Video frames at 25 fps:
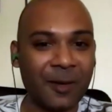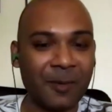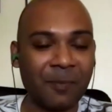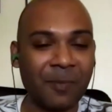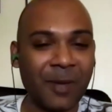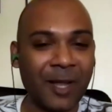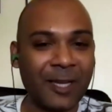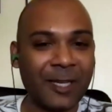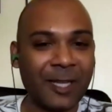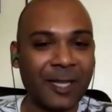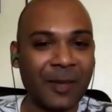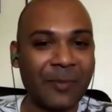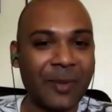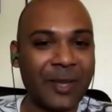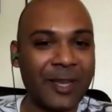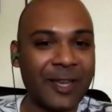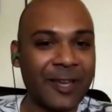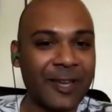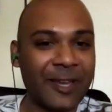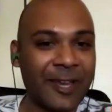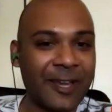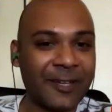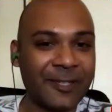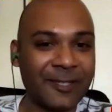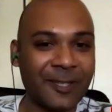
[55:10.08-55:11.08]

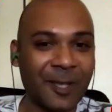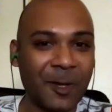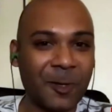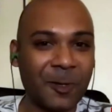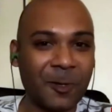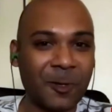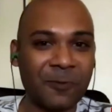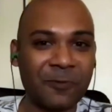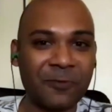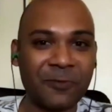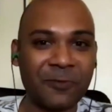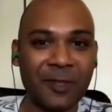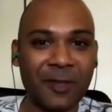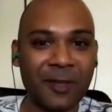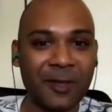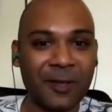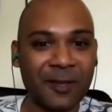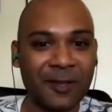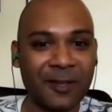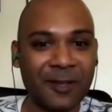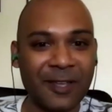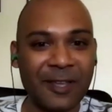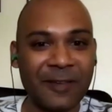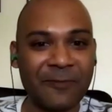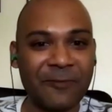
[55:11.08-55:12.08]
multi-billionaires out of the
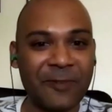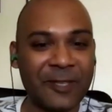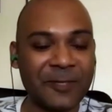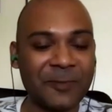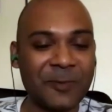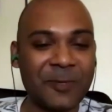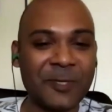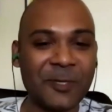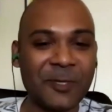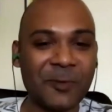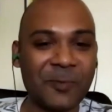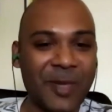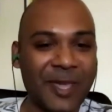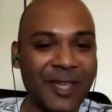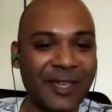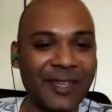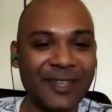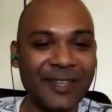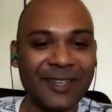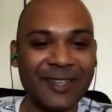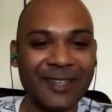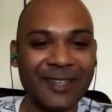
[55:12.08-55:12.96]
investments you make,